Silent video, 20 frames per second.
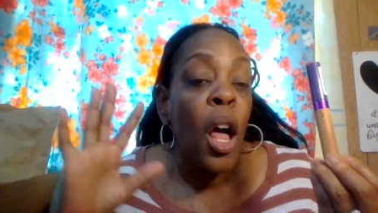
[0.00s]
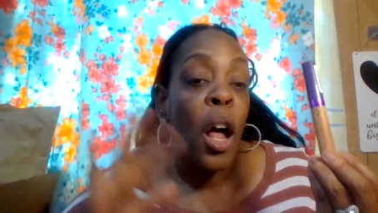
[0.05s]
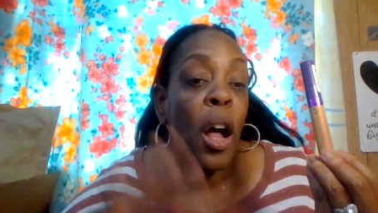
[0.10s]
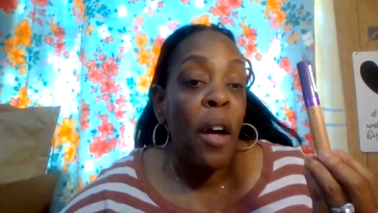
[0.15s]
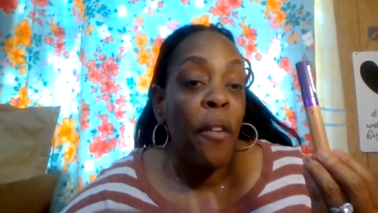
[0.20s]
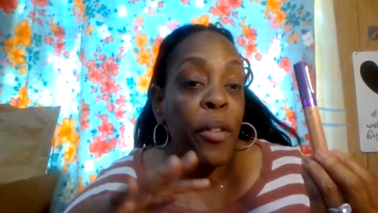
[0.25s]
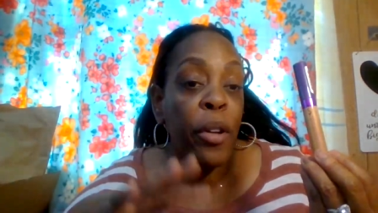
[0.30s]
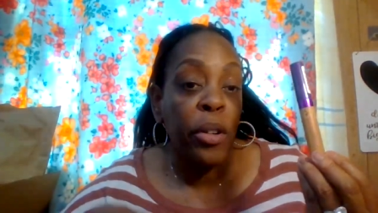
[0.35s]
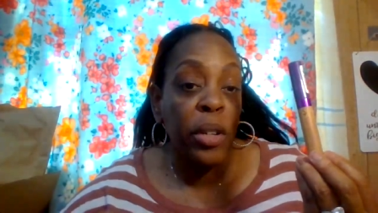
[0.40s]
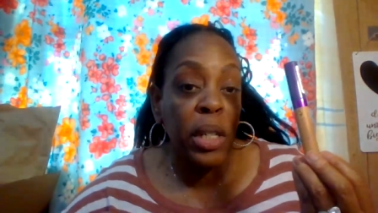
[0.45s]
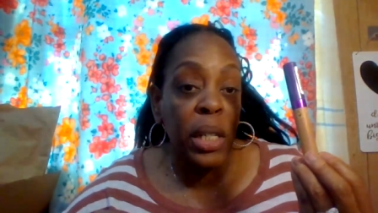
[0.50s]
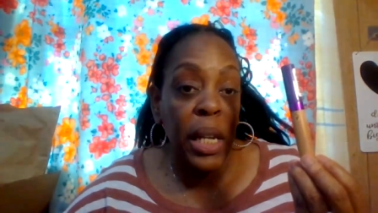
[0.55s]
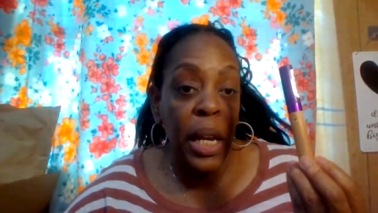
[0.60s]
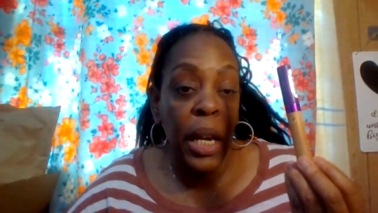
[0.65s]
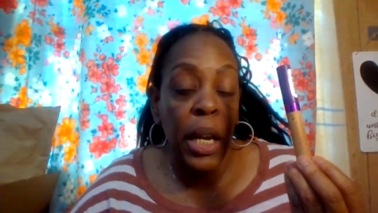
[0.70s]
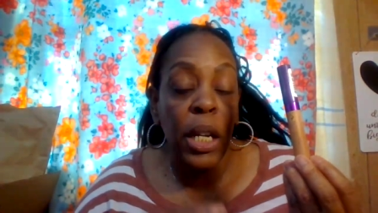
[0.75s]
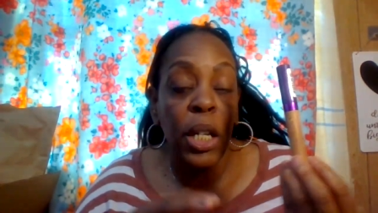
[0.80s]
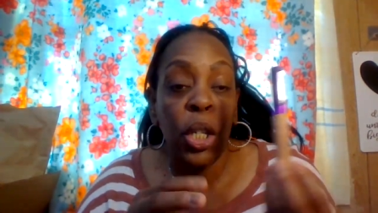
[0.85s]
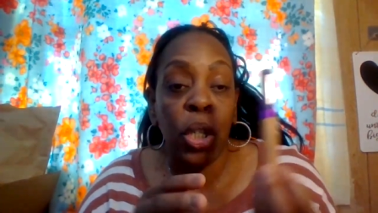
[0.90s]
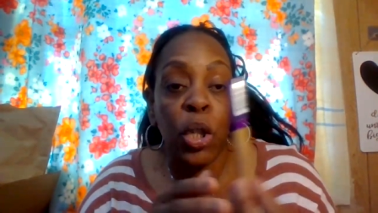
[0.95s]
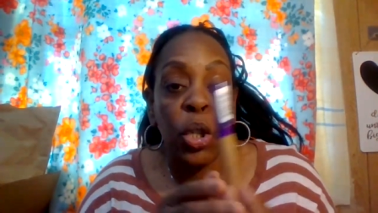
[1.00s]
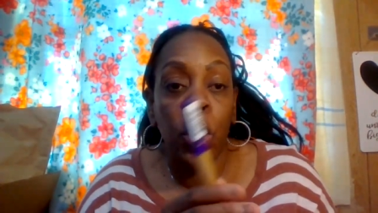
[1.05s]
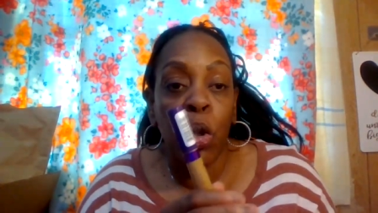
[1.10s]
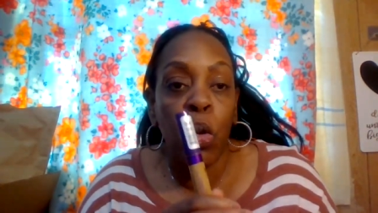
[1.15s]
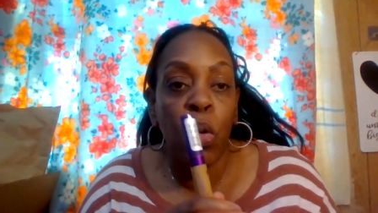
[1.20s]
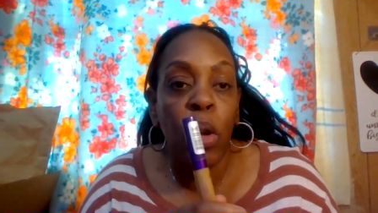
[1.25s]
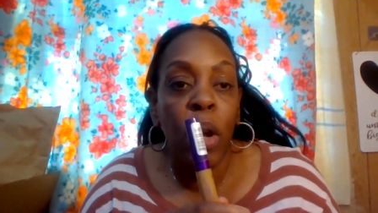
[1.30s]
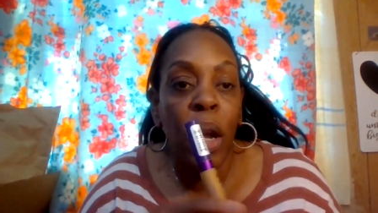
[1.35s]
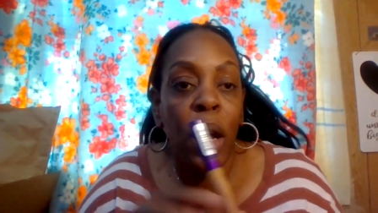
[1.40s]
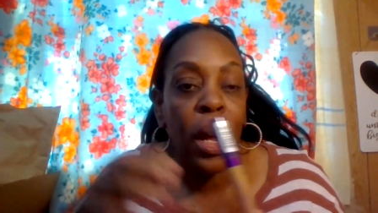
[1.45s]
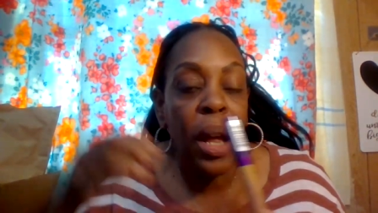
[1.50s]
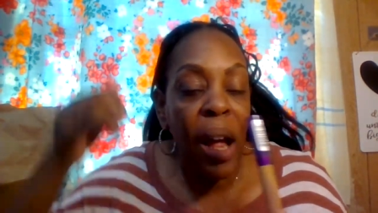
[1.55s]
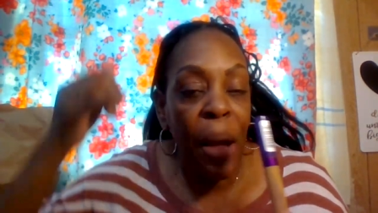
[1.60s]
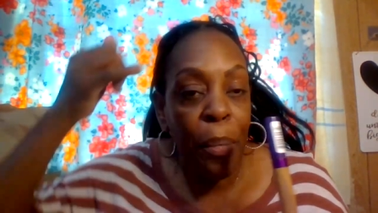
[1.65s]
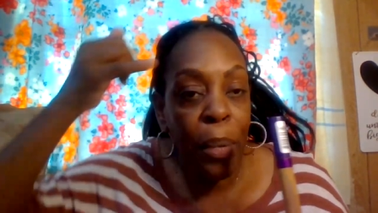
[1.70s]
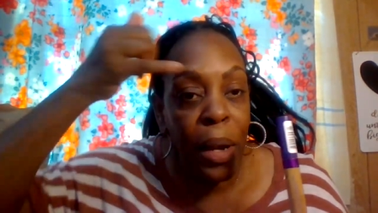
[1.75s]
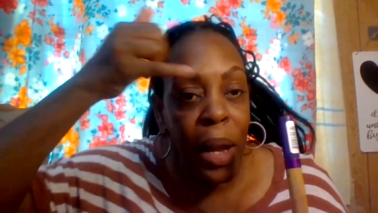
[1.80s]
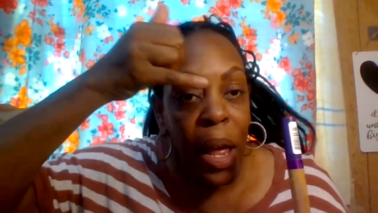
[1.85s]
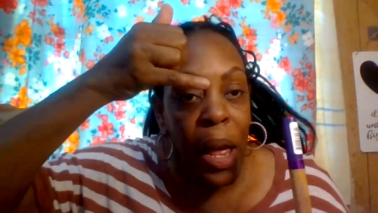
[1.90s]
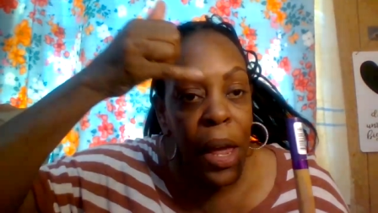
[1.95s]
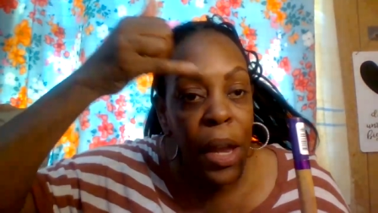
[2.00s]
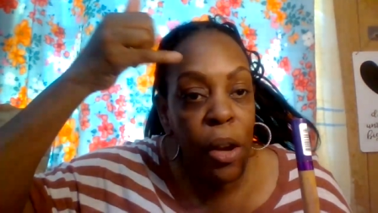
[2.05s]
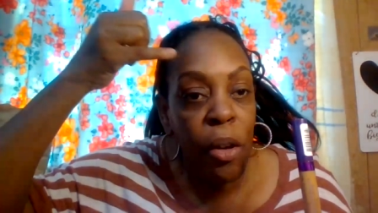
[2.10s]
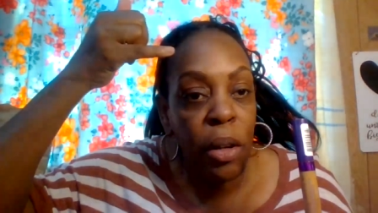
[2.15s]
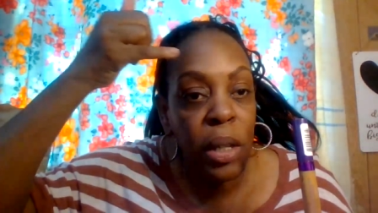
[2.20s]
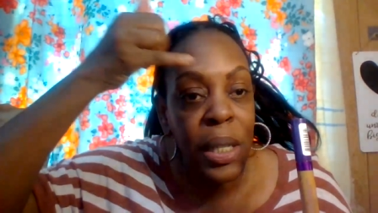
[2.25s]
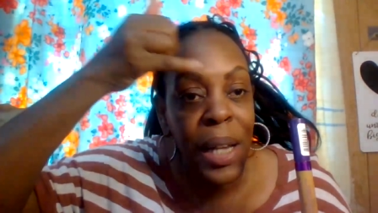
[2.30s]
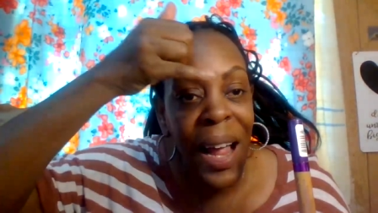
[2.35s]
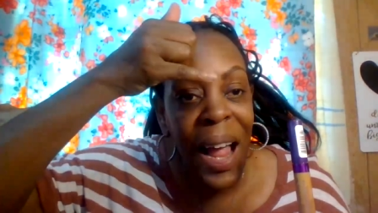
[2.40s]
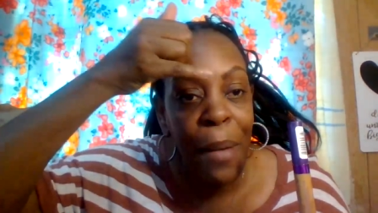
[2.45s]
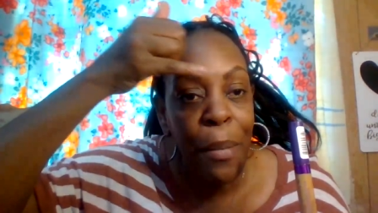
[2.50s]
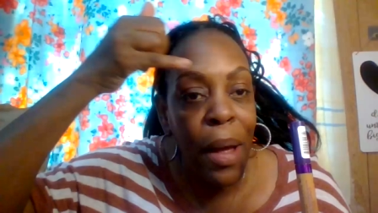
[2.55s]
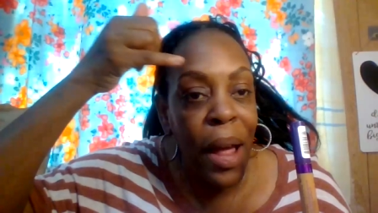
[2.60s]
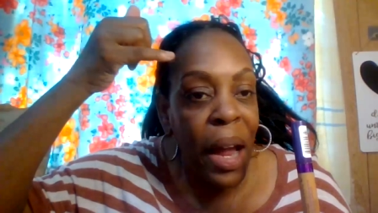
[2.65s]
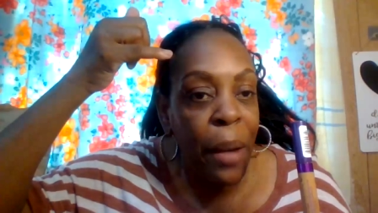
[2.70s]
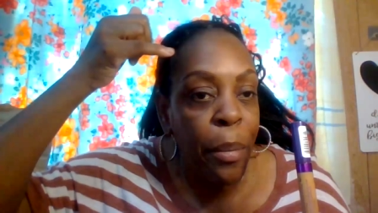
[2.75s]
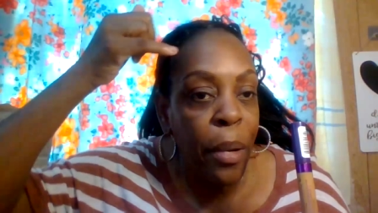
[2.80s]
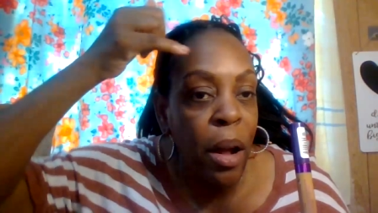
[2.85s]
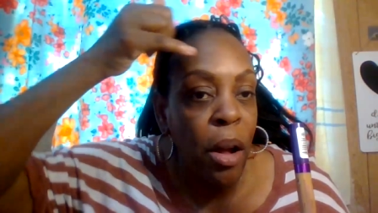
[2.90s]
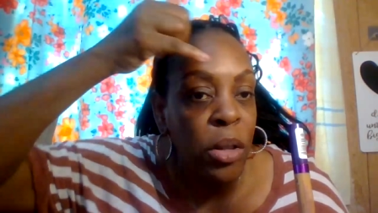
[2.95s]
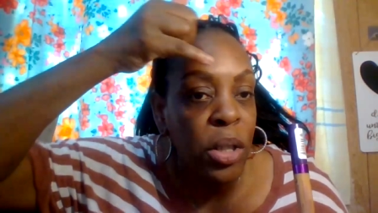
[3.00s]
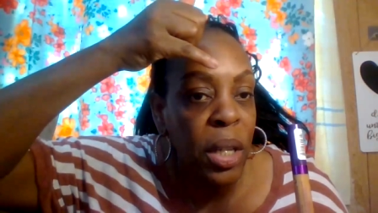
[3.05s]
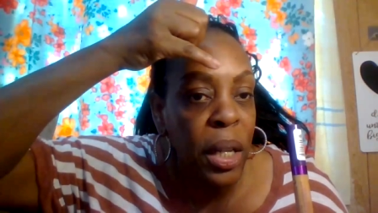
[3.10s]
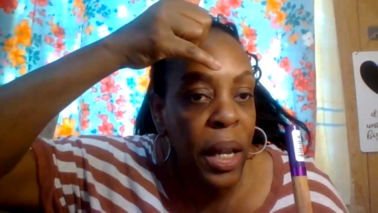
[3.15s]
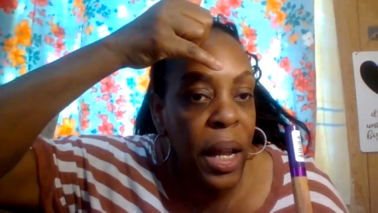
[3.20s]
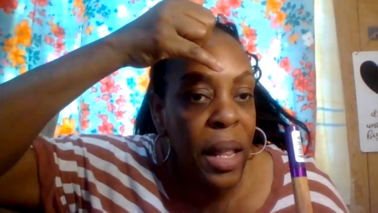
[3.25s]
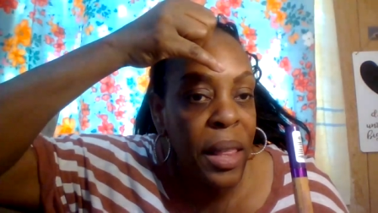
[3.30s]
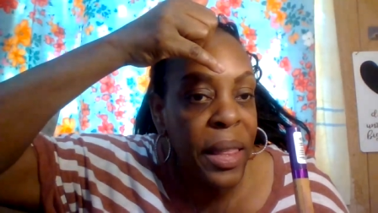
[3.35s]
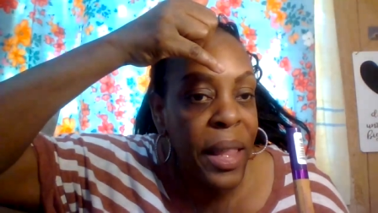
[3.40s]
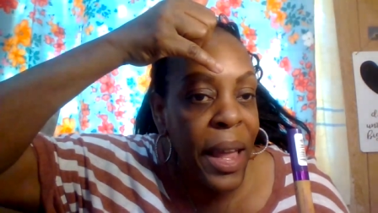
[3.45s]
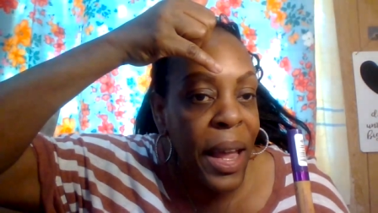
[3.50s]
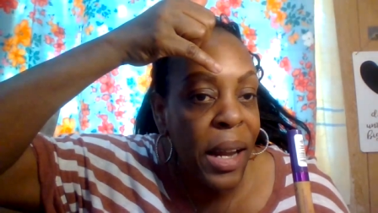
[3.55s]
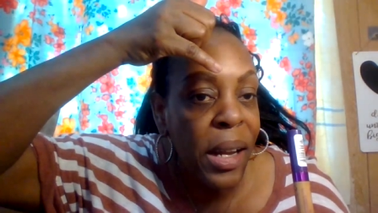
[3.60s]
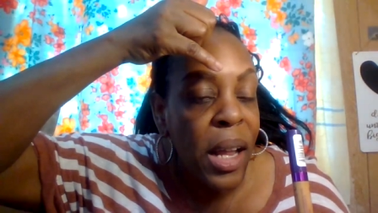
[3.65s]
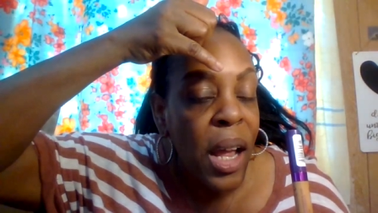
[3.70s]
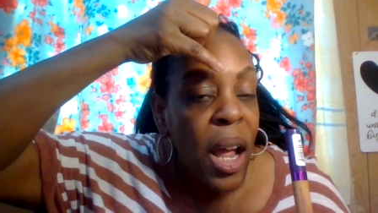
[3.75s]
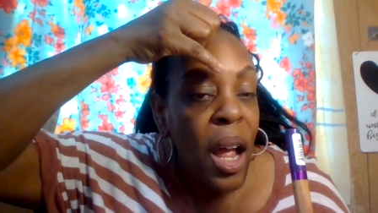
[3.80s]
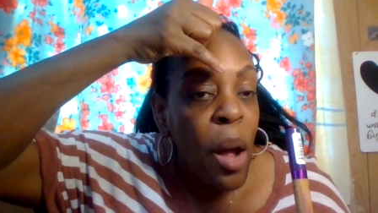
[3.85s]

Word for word: of your skin to apply your top eyebrows to get that